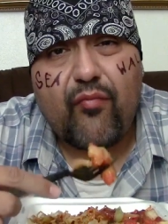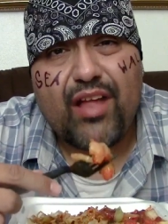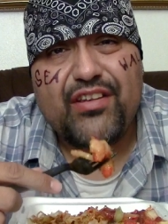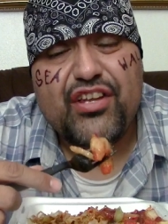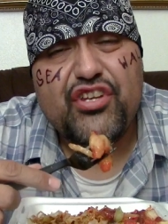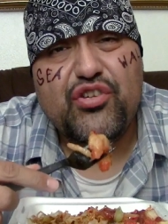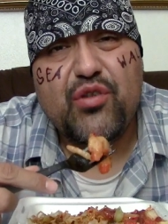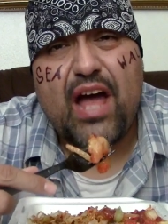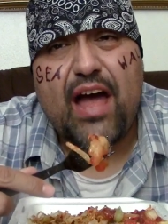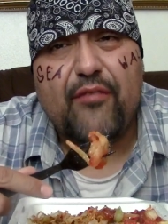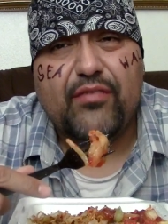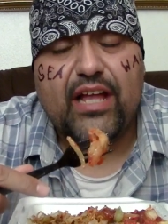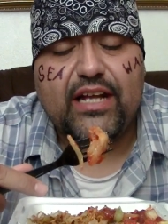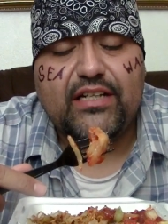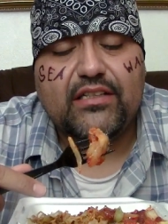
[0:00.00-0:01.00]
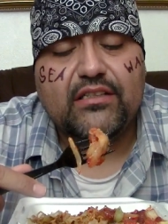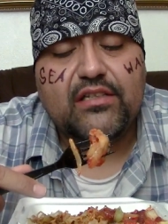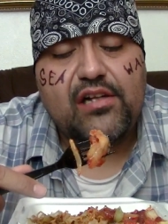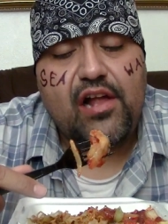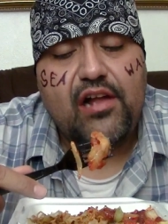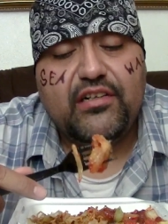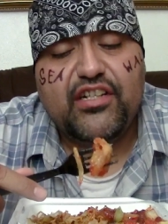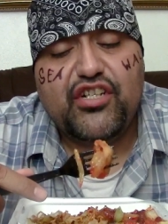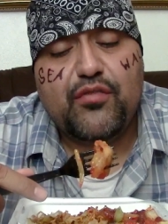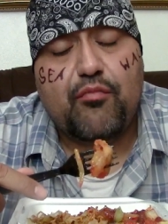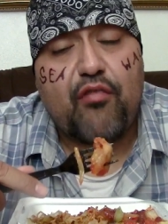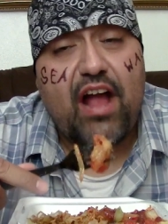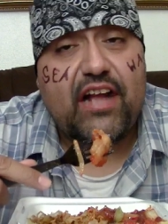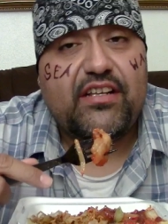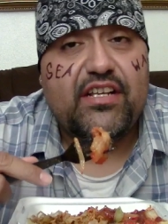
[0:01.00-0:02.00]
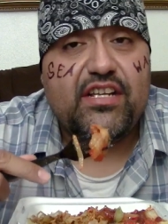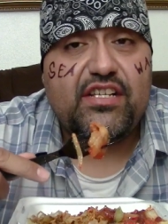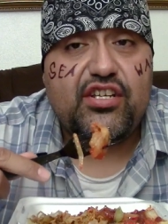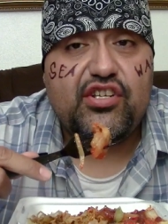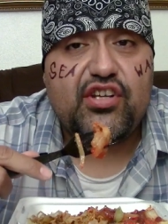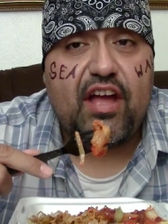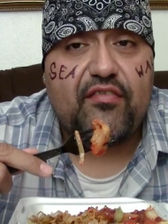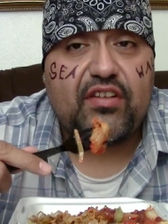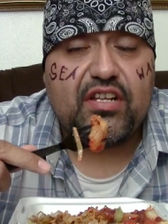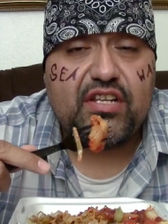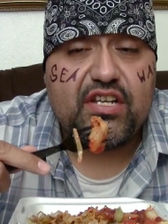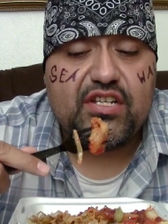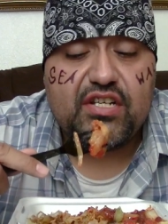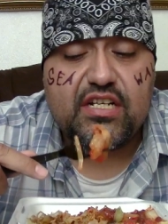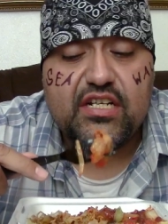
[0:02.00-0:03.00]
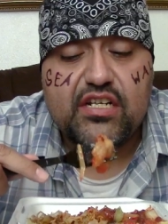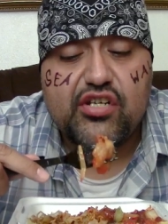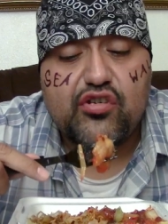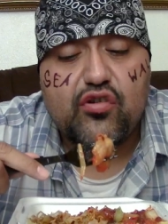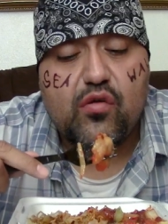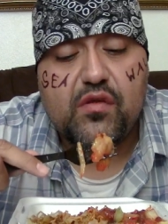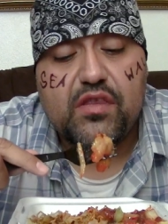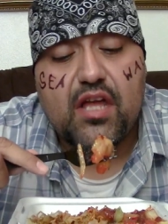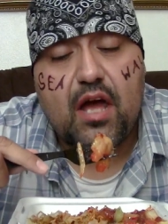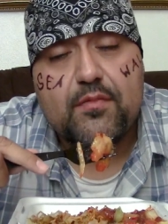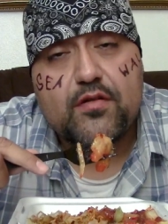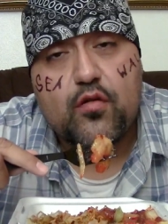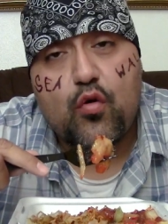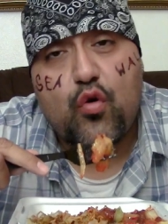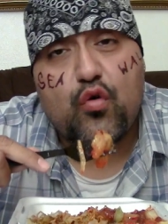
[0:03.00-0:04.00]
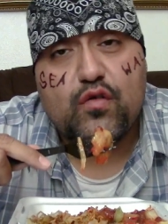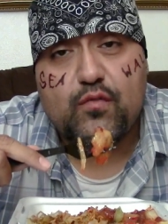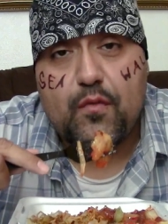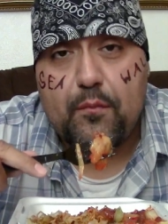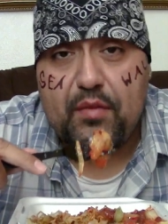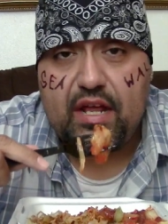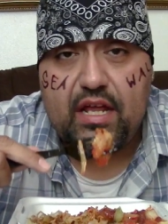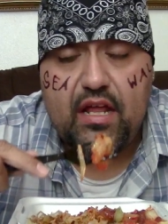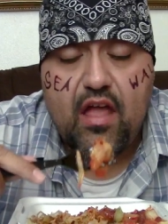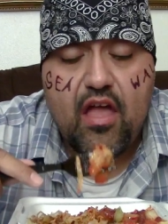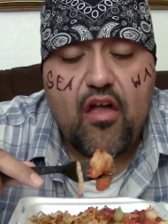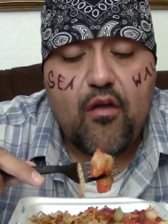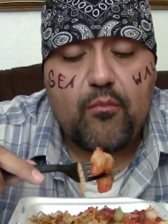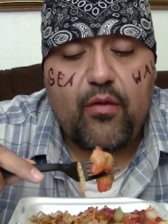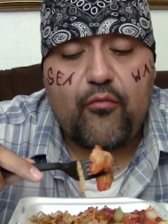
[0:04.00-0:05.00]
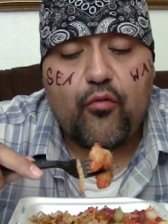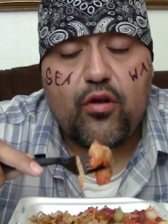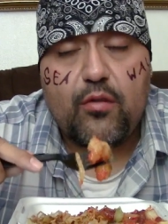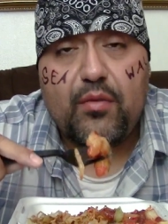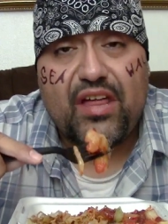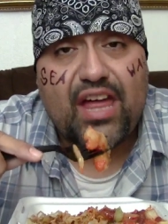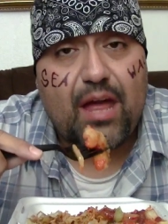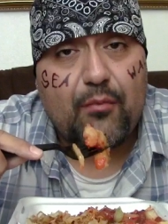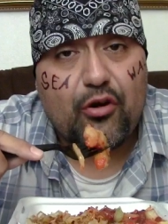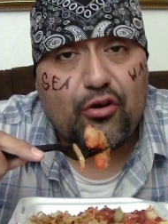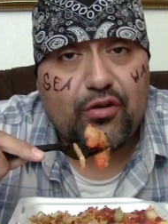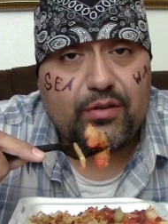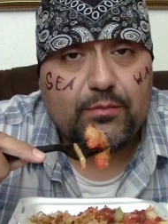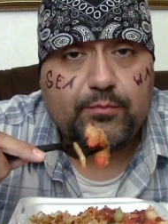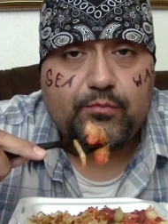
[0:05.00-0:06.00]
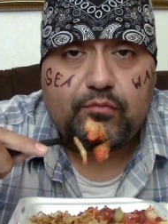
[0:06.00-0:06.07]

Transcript: did you have like, did you practice? Did you have conditioning? Did you know what the obstacle course would be before you became a crip?